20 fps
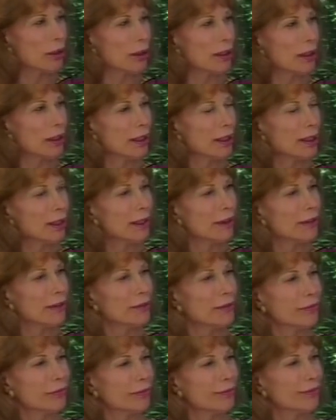Uh,
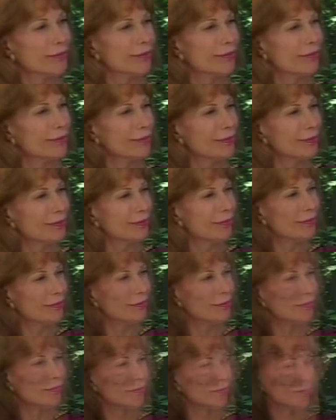you know, they do.
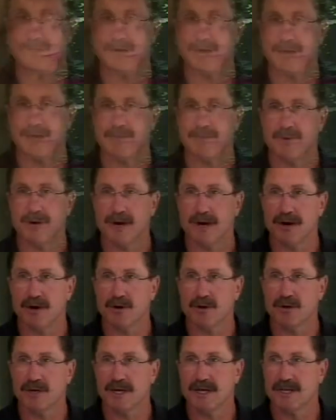Most of the time, uh,
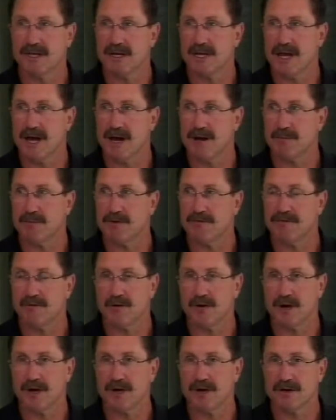early in the count,
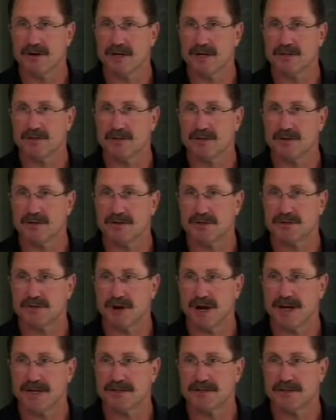before a hitter gets two
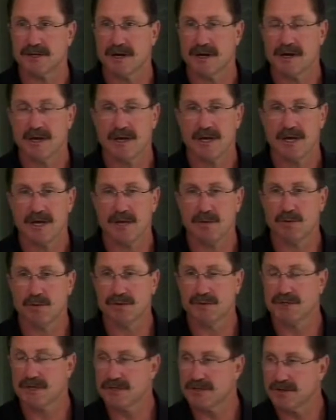strikes, he will
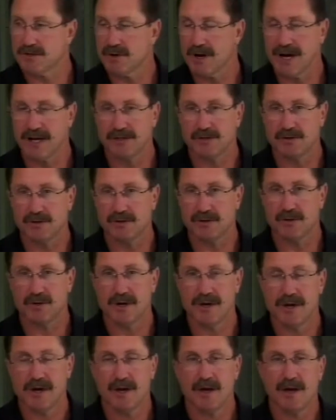just try to
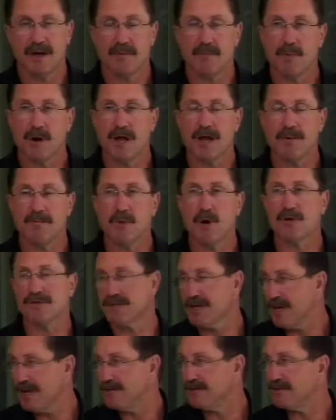in most
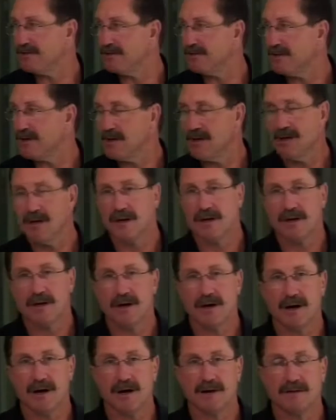cases. Yeah.
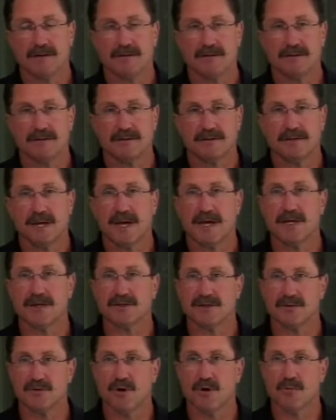Uh, take his
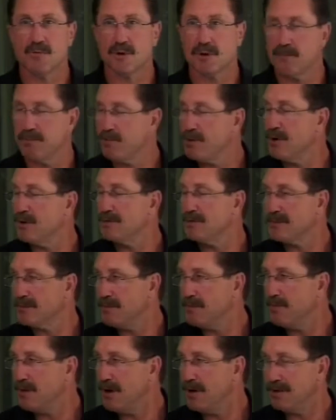normal approach to the
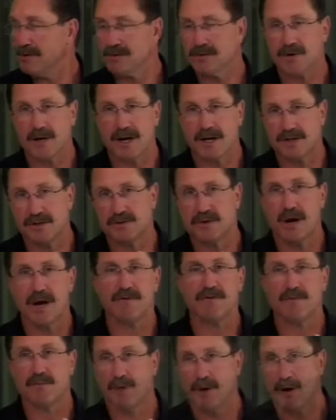ball. Try to drive
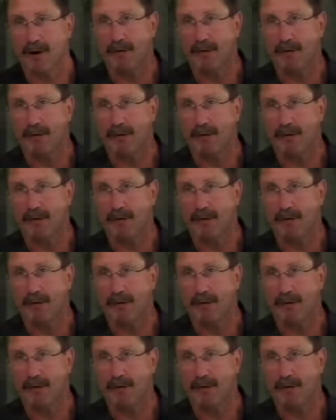the ball